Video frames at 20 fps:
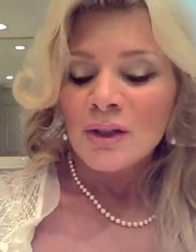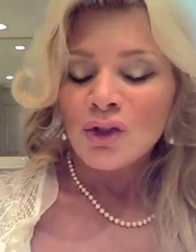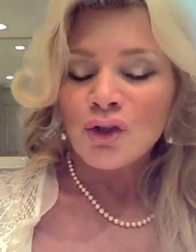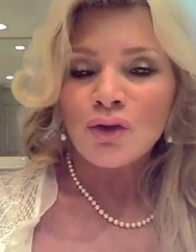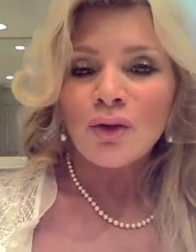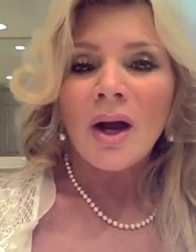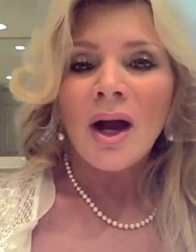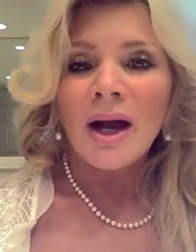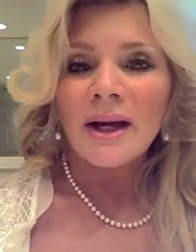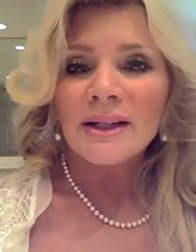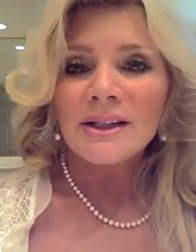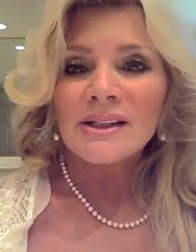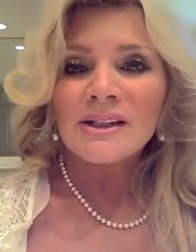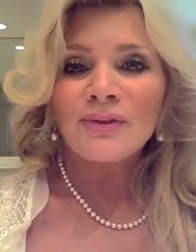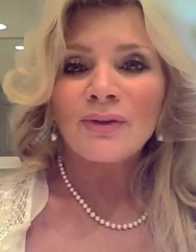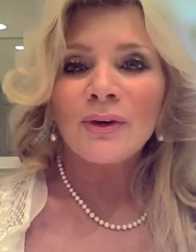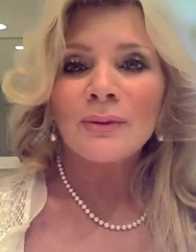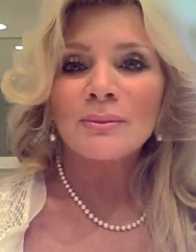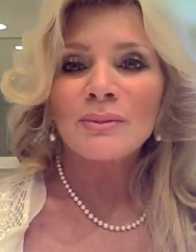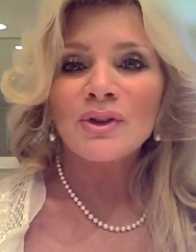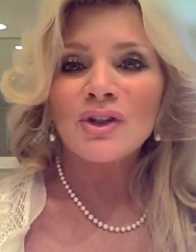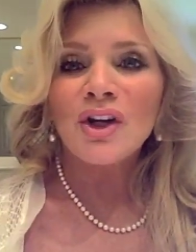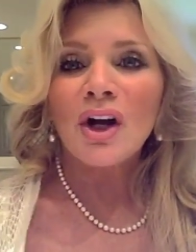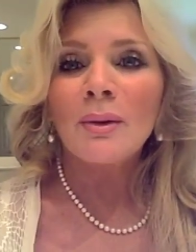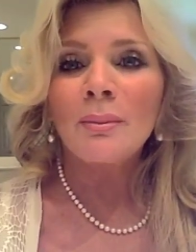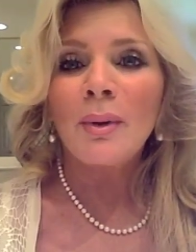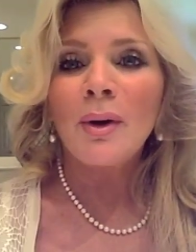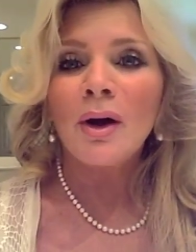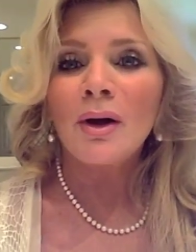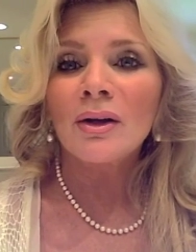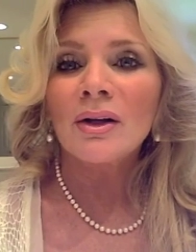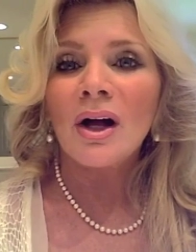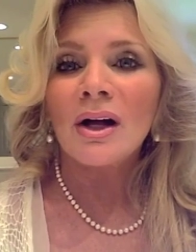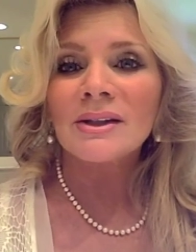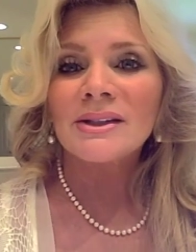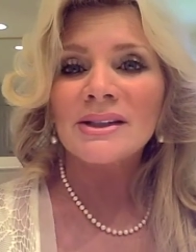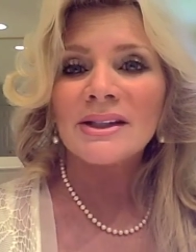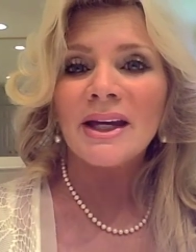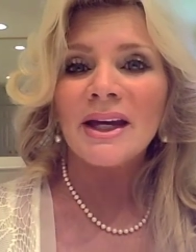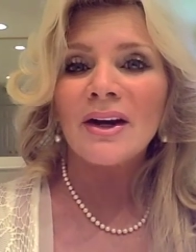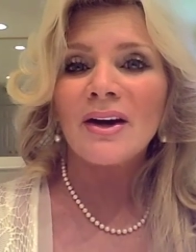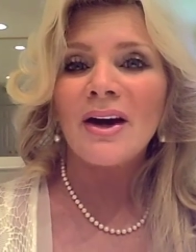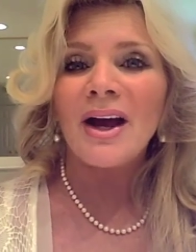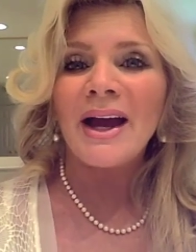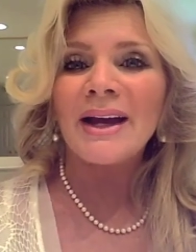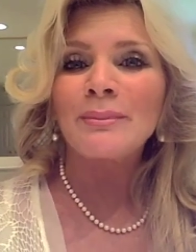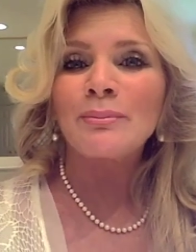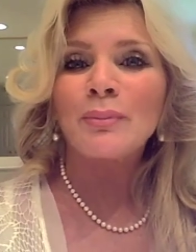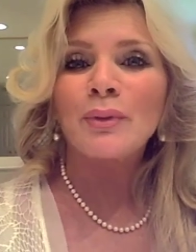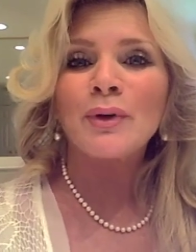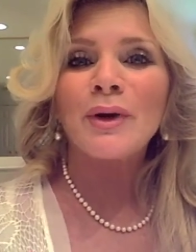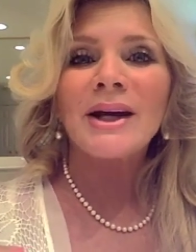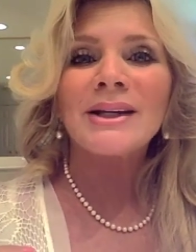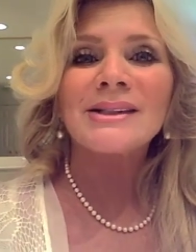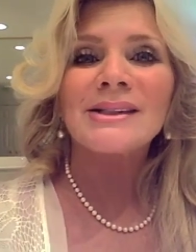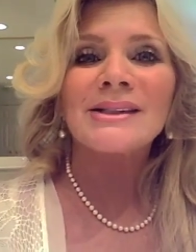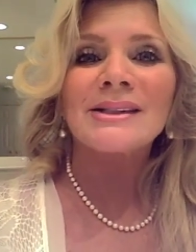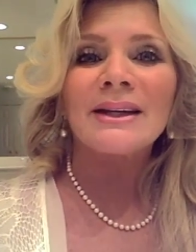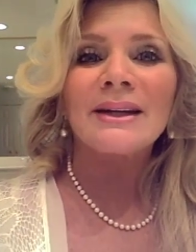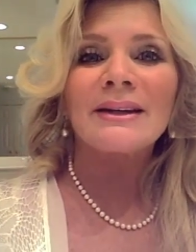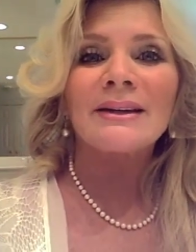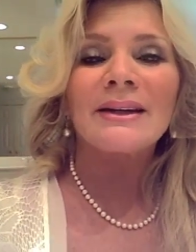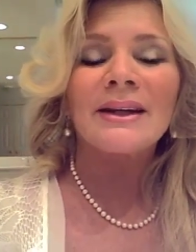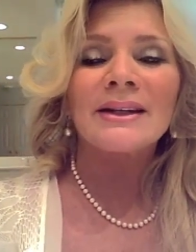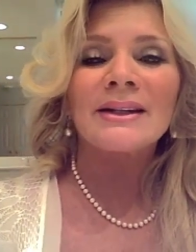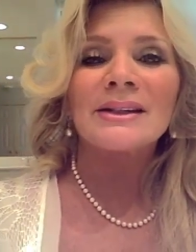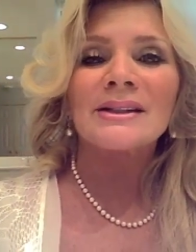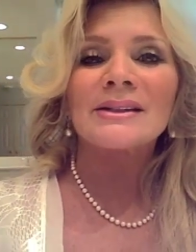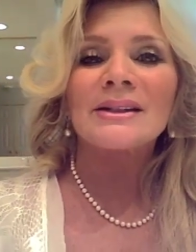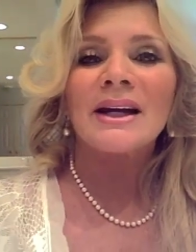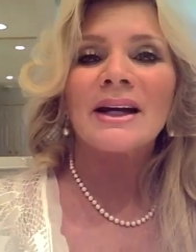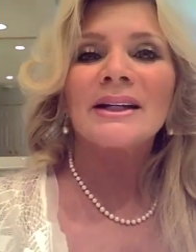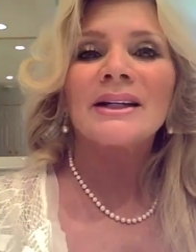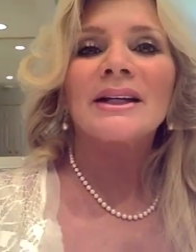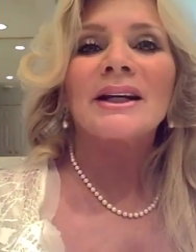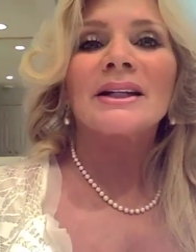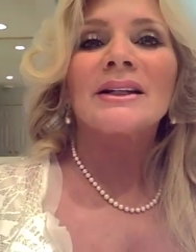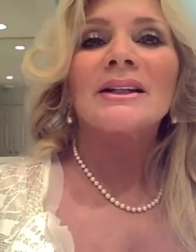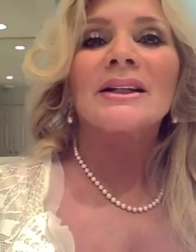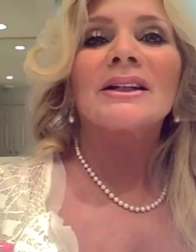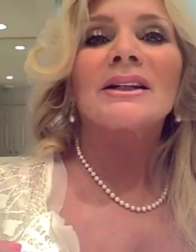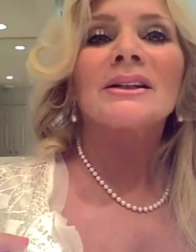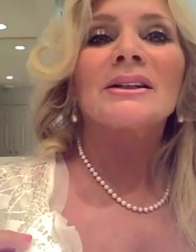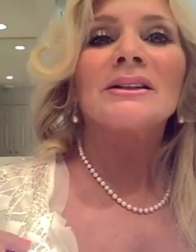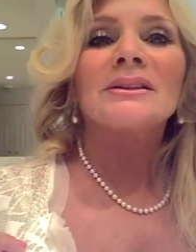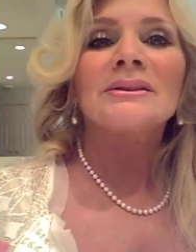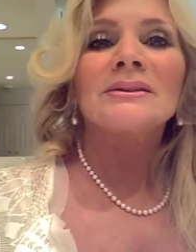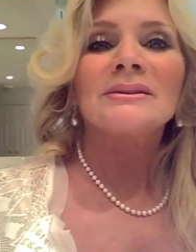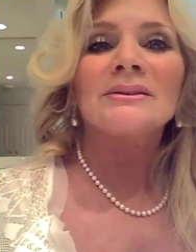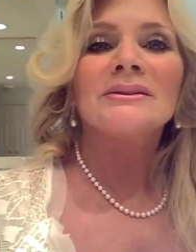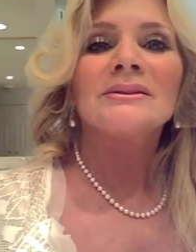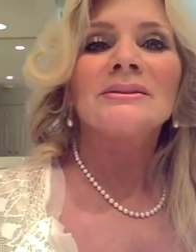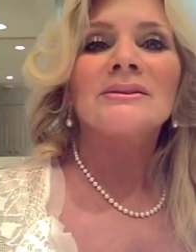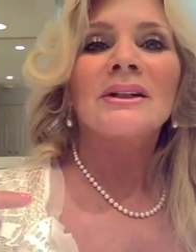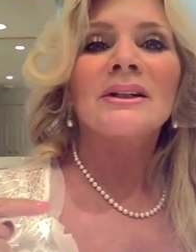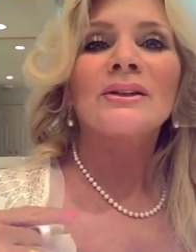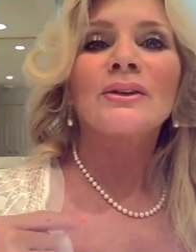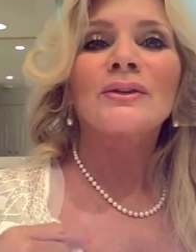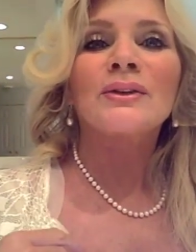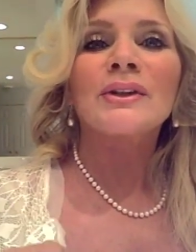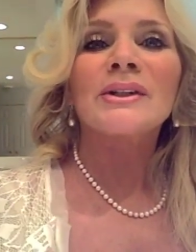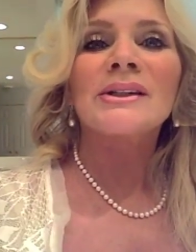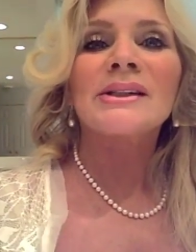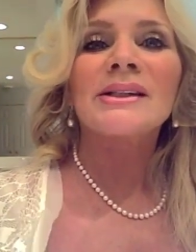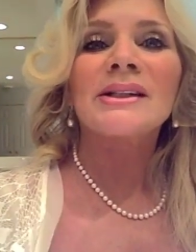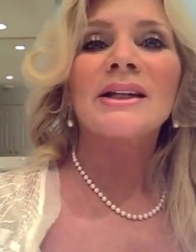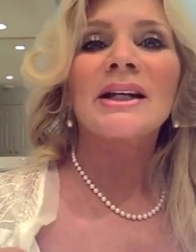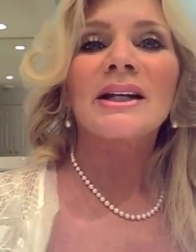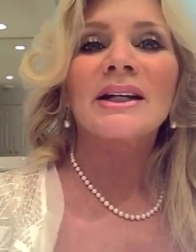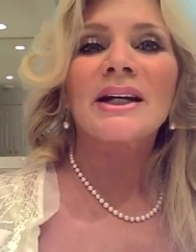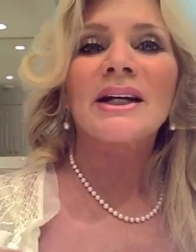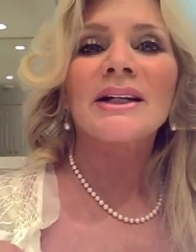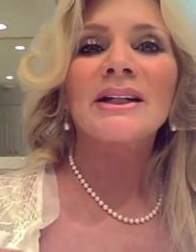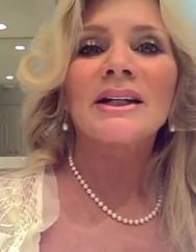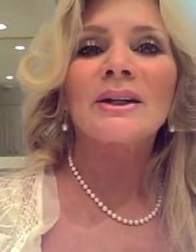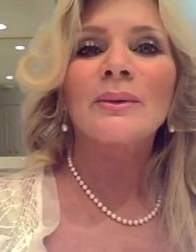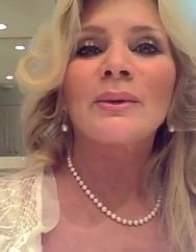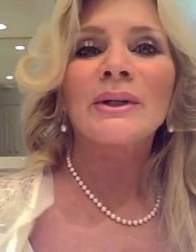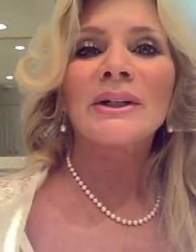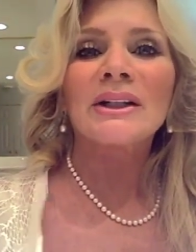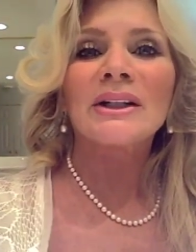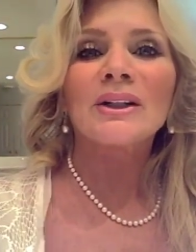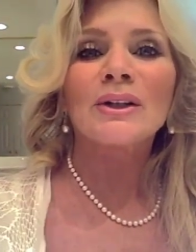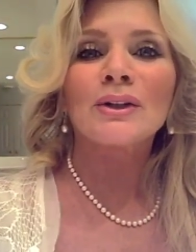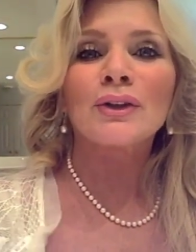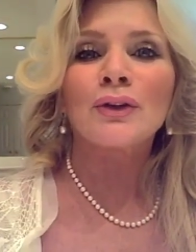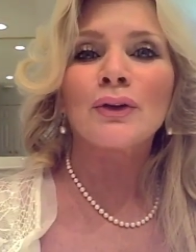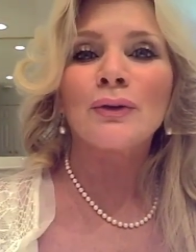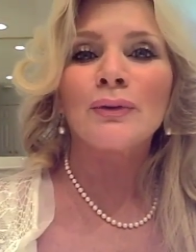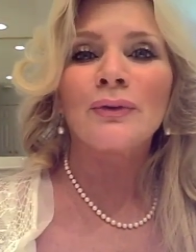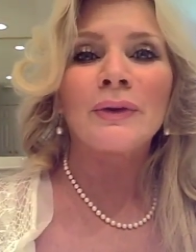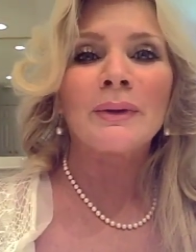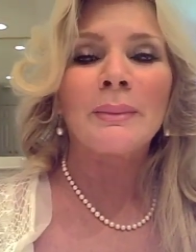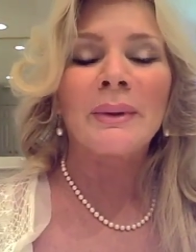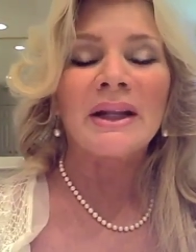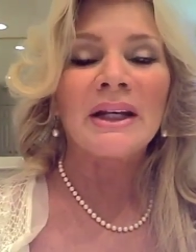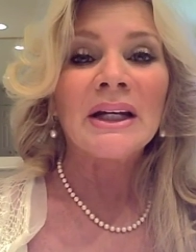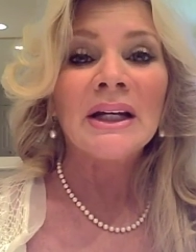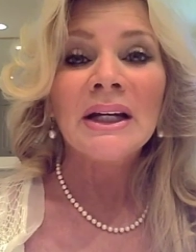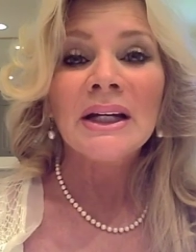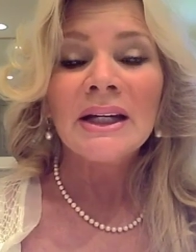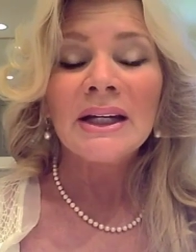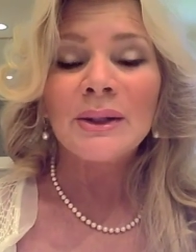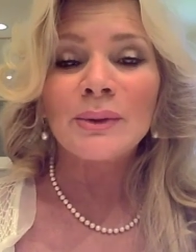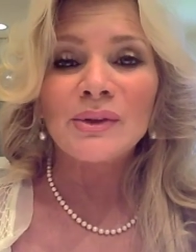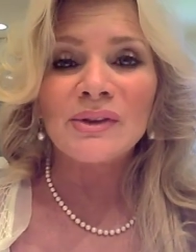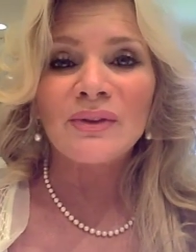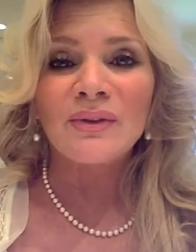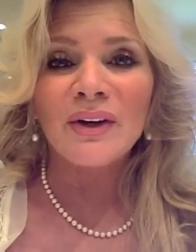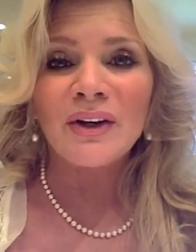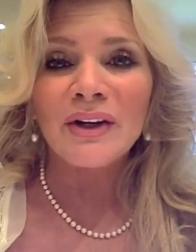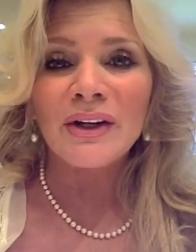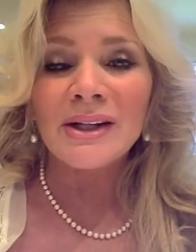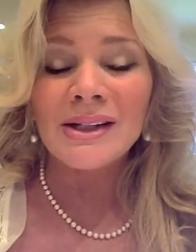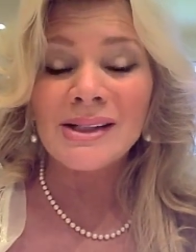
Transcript: shrug is from Jean Paul Gaultier I pressed it and it kind of got a little I don't know if you can see that. It kind of went a little goofy, but it was very